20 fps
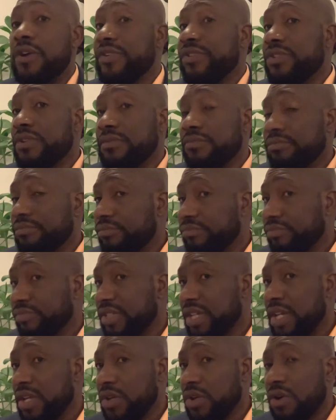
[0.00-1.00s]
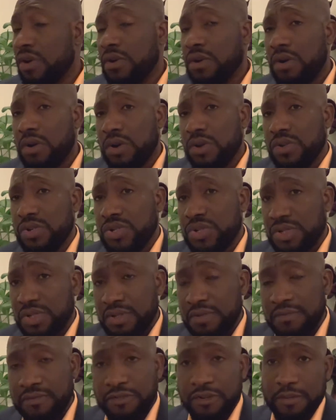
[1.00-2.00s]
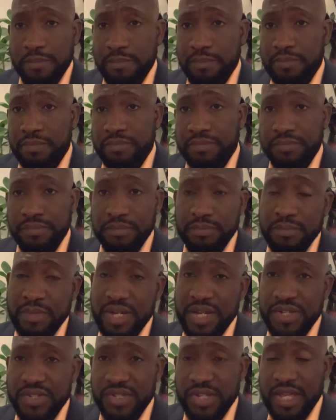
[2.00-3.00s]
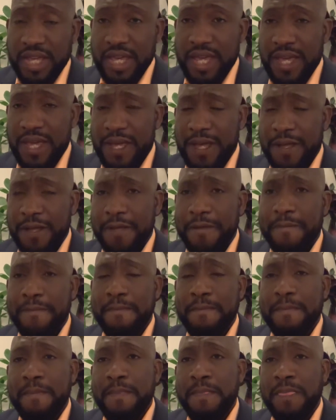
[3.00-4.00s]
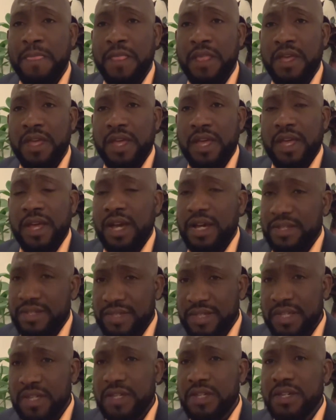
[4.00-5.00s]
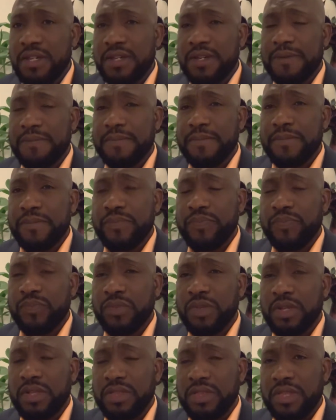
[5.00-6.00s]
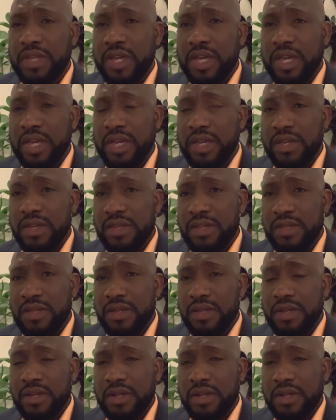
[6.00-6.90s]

You know, in conclusion from Mazi here, I think the